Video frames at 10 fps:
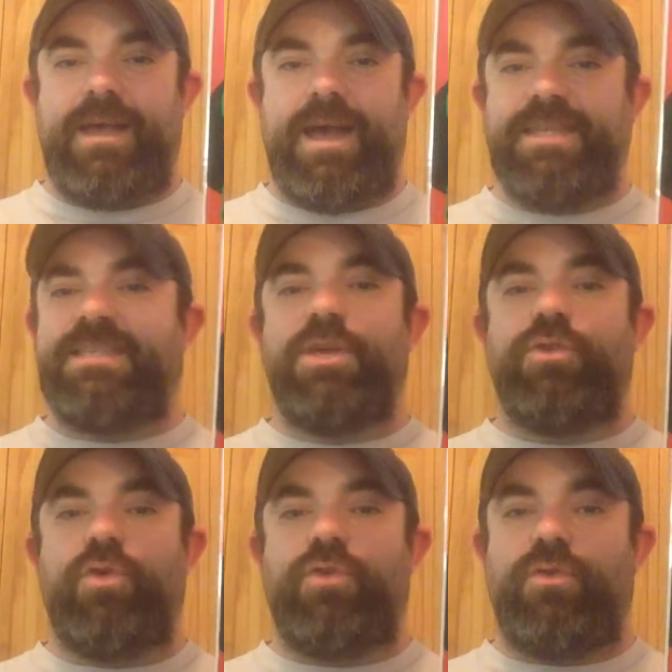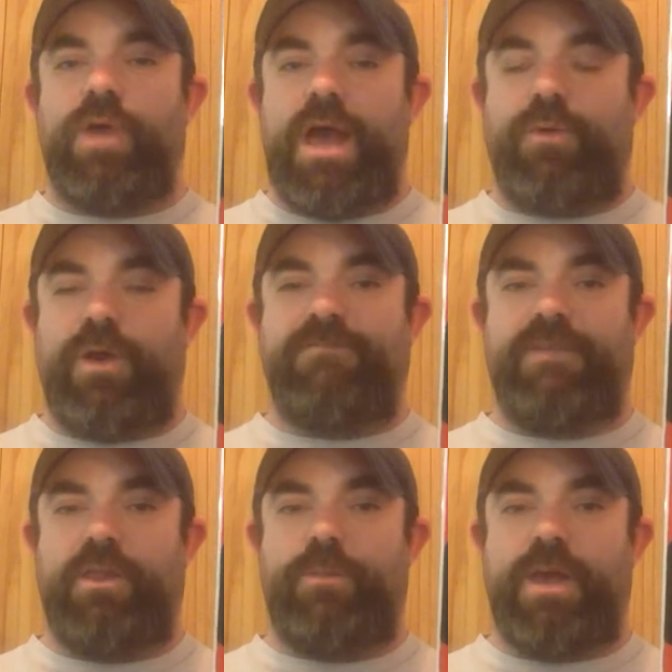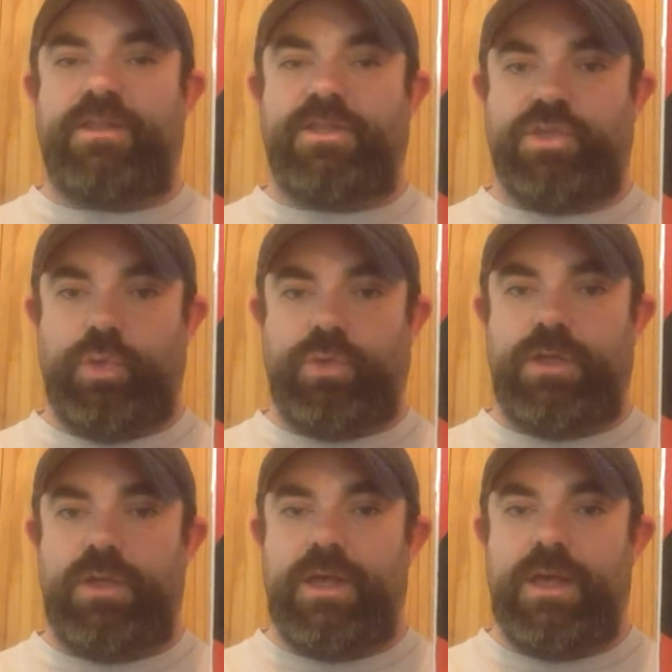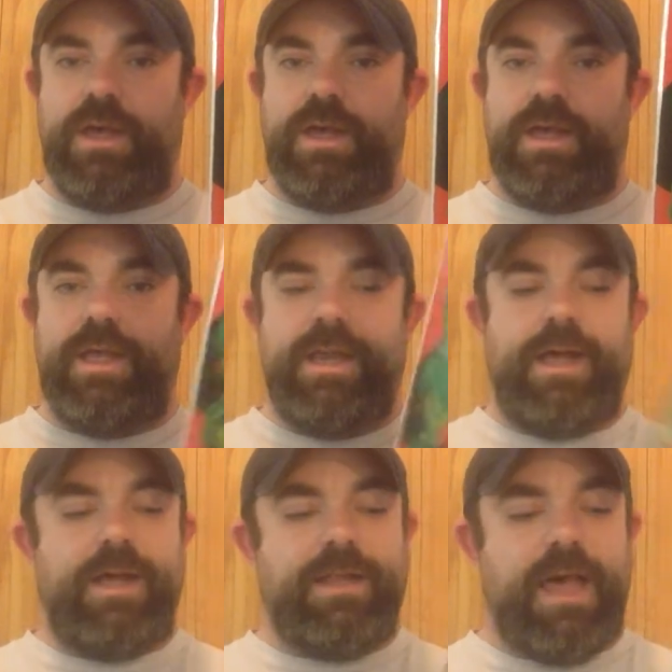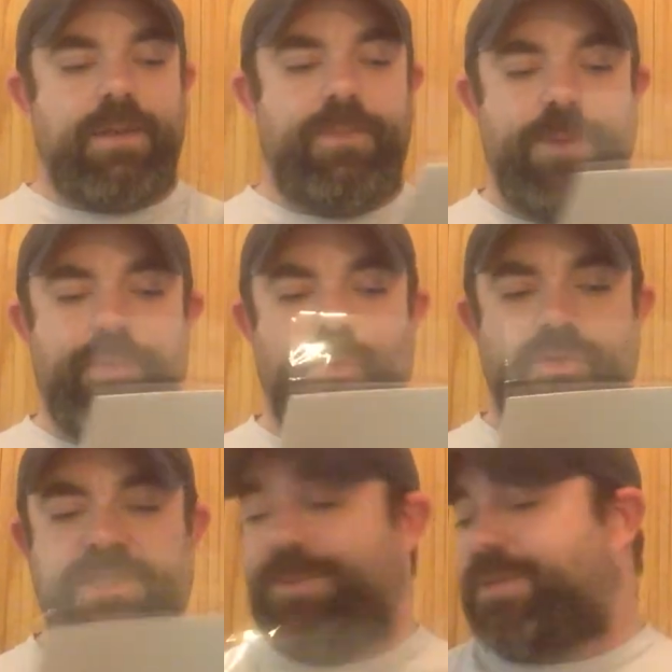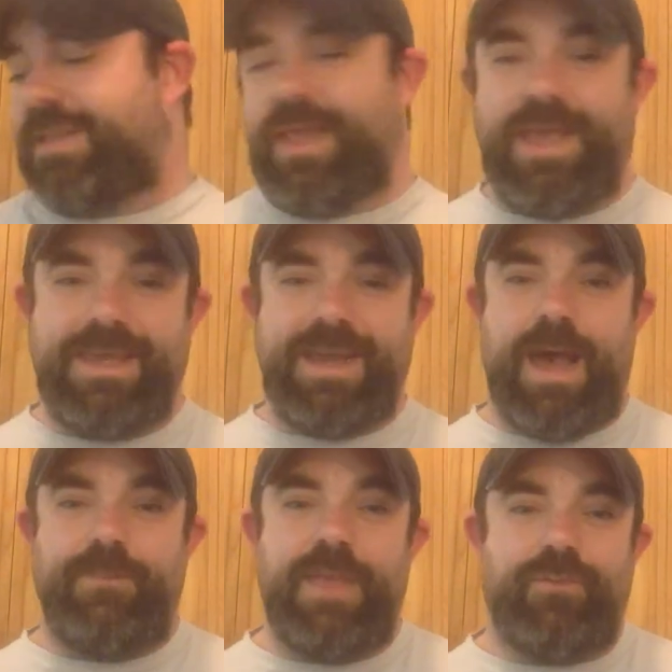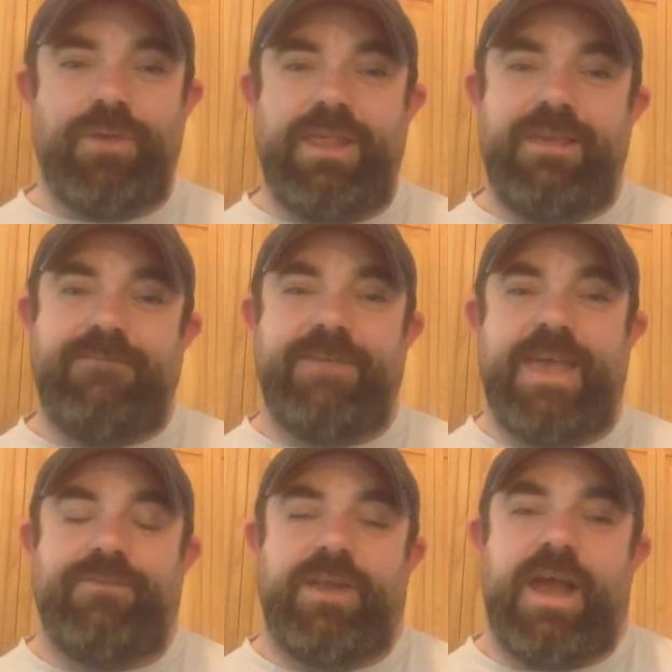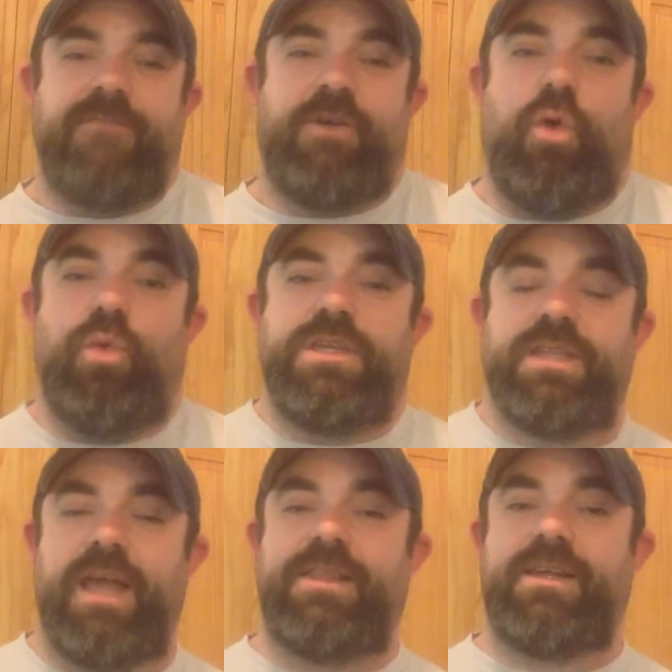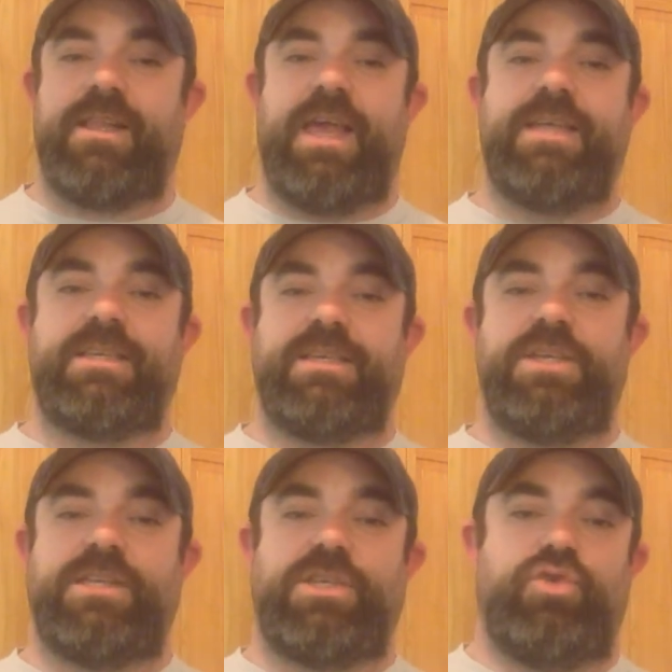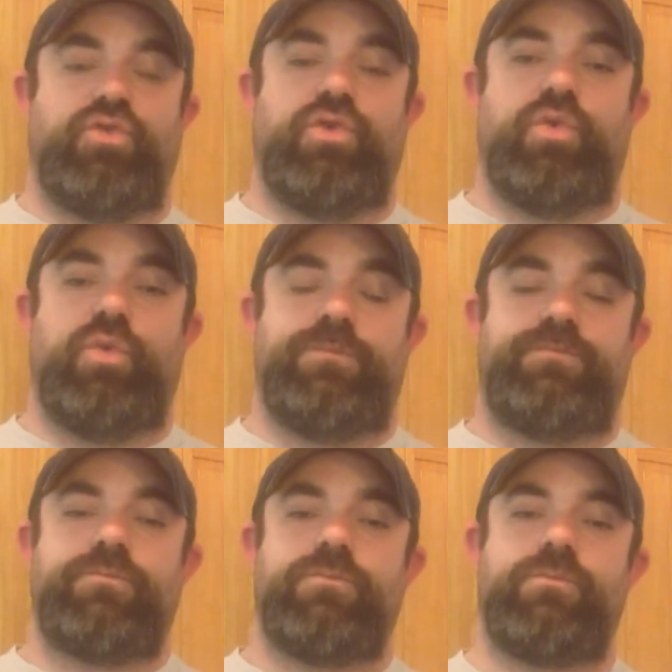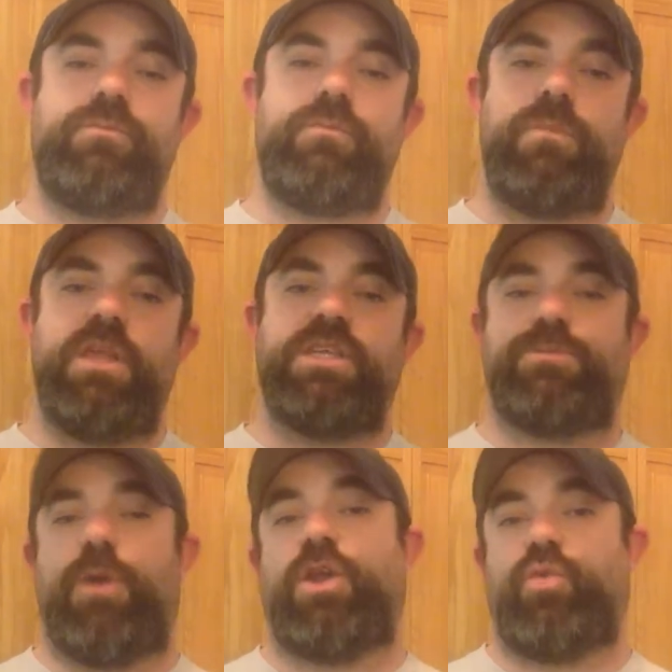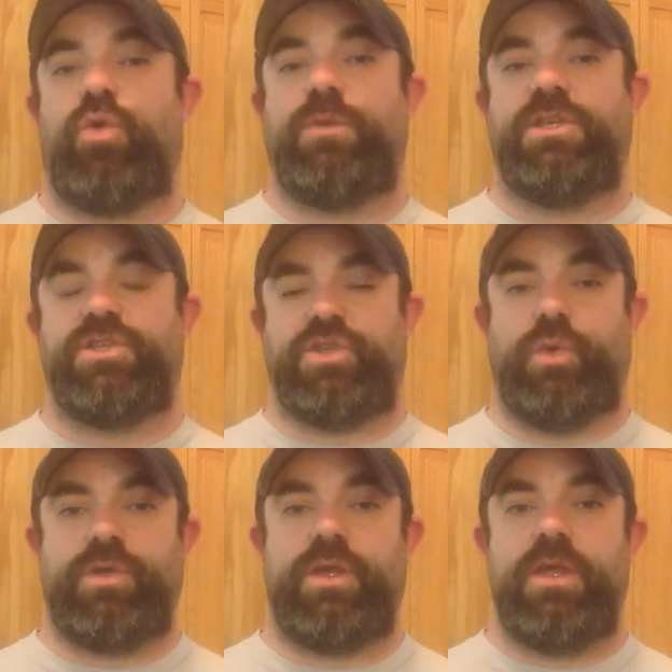I still don't know how I feel about the suit. A lot of people seem to like it. I'm not really a fan of it. I've always liked the classic Jessica Drew Spider-Woman suit.